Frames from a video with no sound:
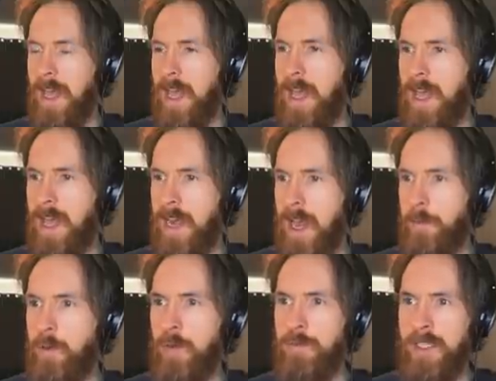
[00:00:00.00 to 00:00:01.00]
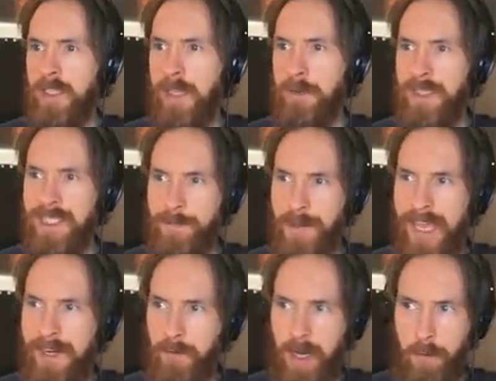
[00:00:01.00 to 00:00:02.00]
And I prompted, can you
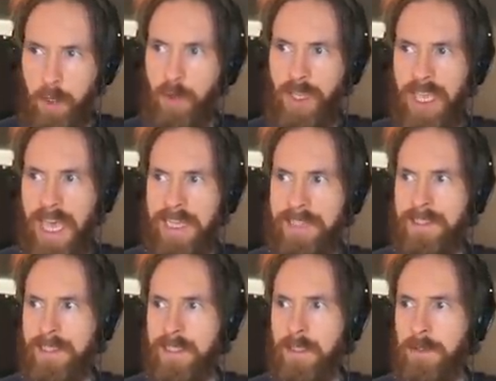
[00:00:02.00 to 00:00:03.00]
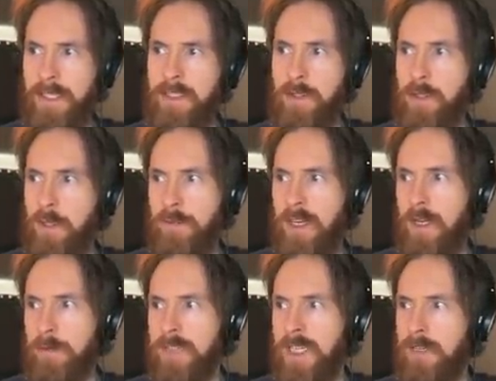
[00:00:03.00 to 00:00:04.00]
explain what I'm looking at on this YouTube
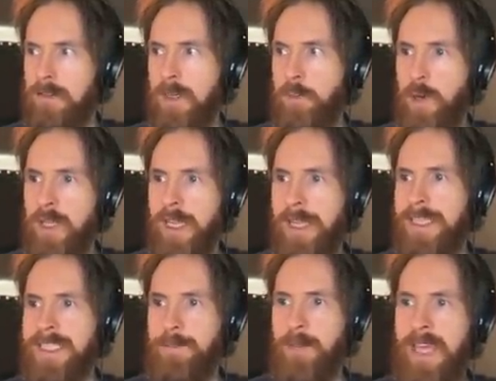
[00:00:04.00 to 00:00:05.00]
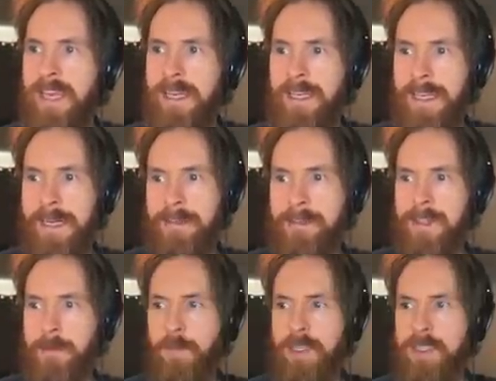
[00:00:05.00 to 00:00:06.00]
video? Take a deep breath and explain it in a
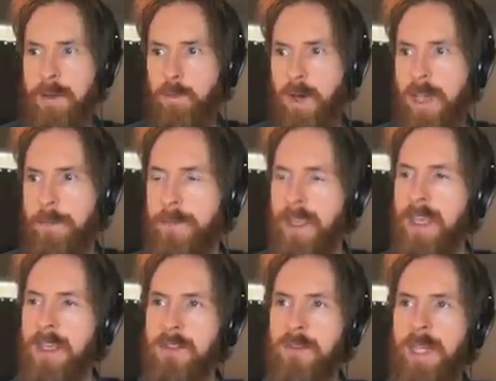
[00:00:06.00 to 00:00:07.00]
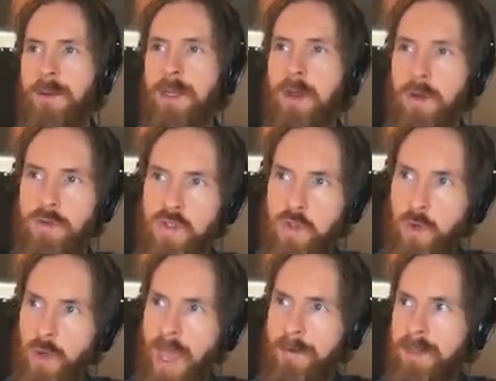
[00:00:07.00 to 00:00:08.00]
step-by-step -step way. So here it goes
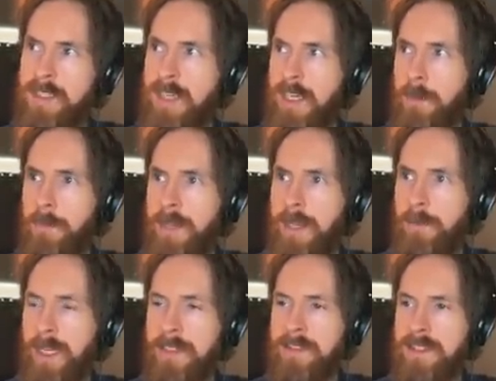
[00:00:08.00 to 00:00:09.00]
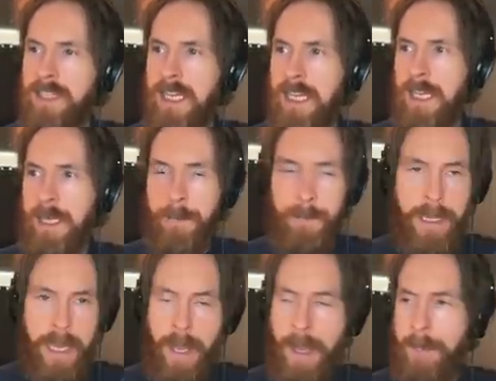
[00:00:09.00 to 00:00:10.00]
through every single thing we can see in
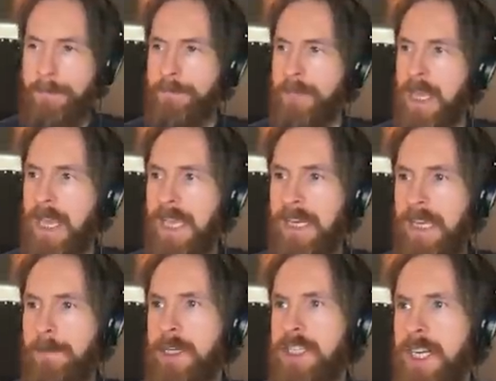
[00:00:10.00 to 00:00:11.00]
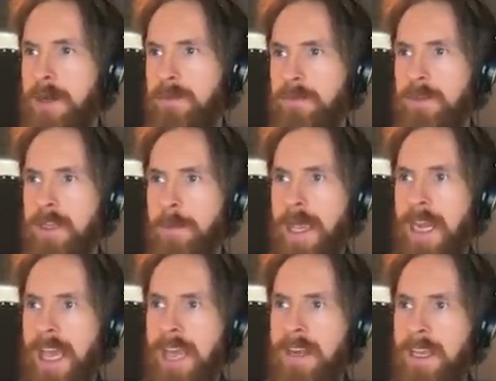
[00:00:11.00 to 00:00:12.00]
the in the image here, the
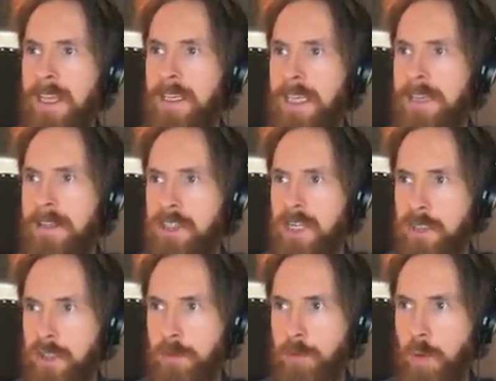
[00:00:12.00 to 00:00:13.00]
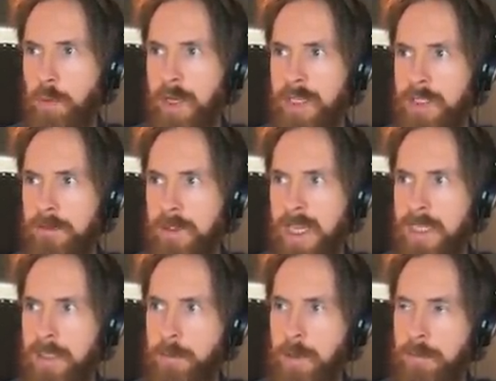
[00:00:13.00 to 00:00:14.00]
main heading, initializing population of
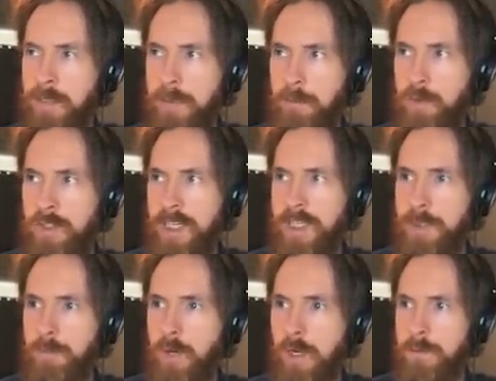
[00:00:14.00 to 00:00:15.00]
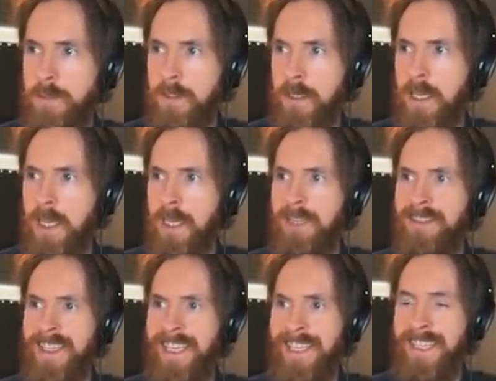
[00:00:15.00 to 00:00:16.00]
task prompts and mutation prompts,
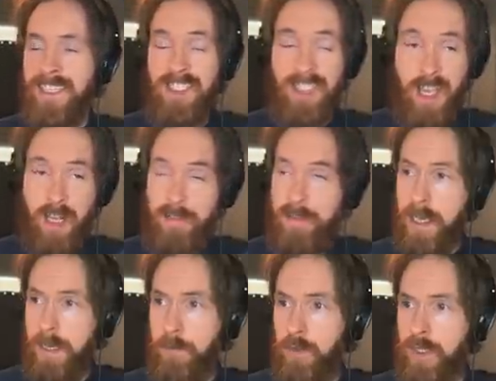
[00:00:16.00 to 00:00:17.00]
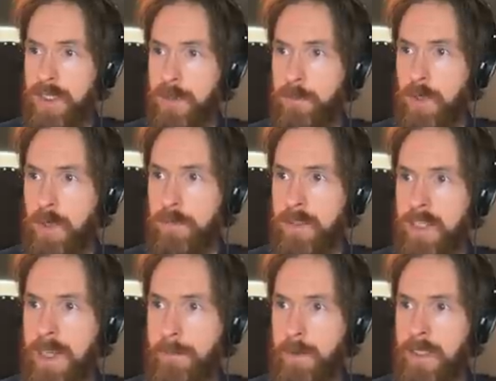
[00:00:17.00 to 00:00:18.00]
thinking styles and mutation prompts,
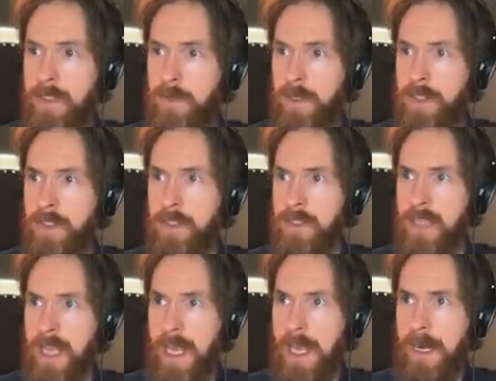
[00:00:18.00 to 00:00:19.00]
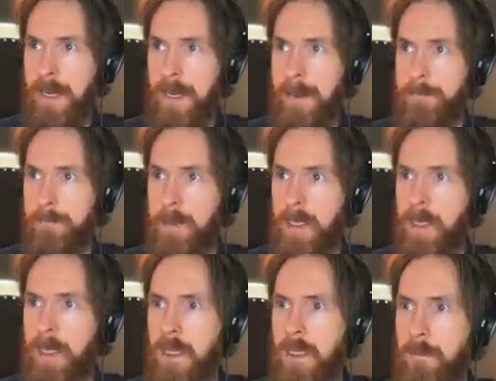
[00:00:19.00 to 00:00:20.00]
sample instructions, LLM,
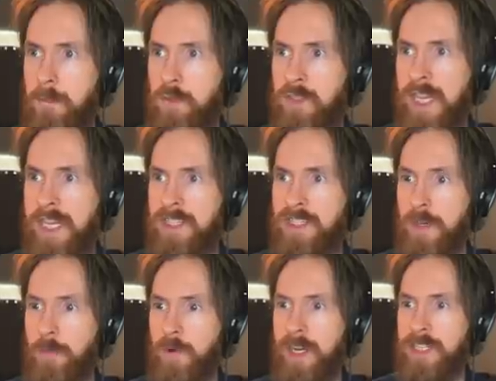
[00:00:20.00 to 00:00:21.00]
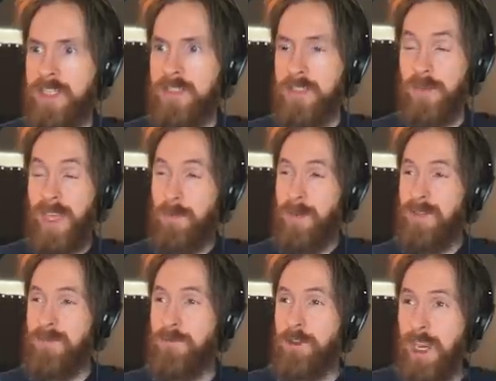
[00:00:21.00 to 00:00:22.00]
mutation operations. So it
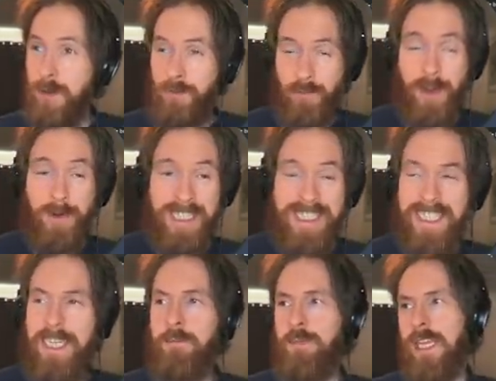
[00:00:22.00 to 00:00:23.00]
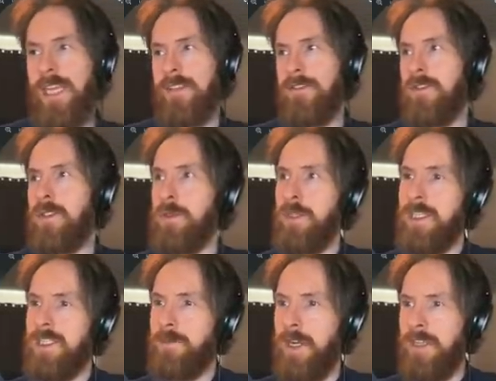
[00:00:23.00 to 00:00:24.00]
went very, very deep into
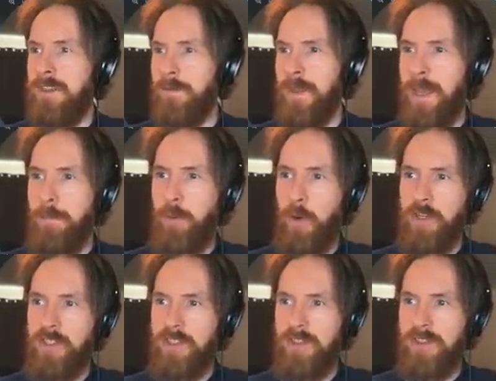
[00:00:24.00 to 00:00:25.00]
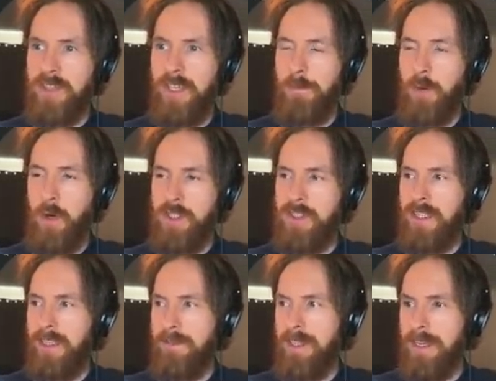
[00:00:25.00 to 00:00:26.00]
this, right? Persons, person
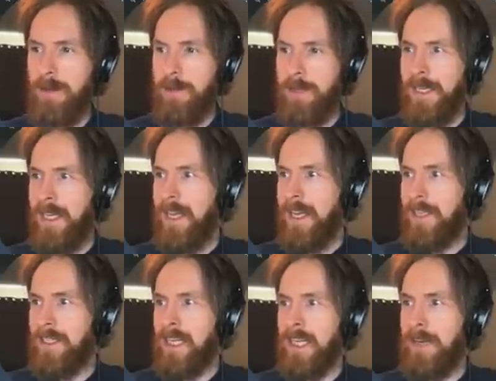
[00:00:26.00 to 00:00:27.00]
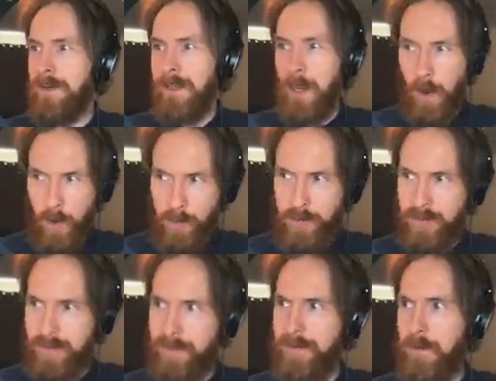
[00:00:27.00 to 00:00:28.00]
in the video is clearly the
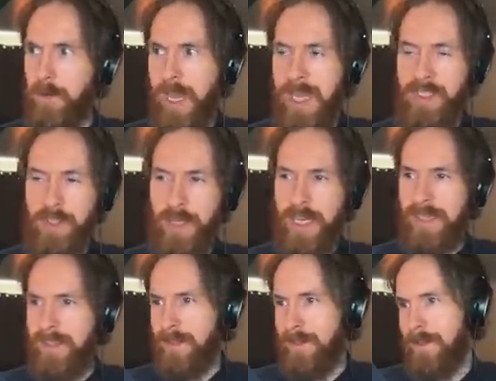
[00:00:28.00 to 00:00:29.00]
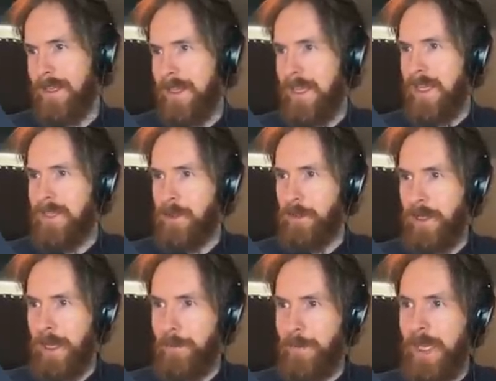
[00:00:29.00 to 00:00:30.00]
host or educator. He's
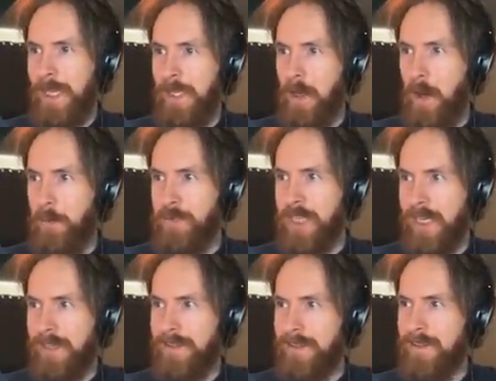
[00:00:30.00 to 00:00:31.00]
holding a pink object.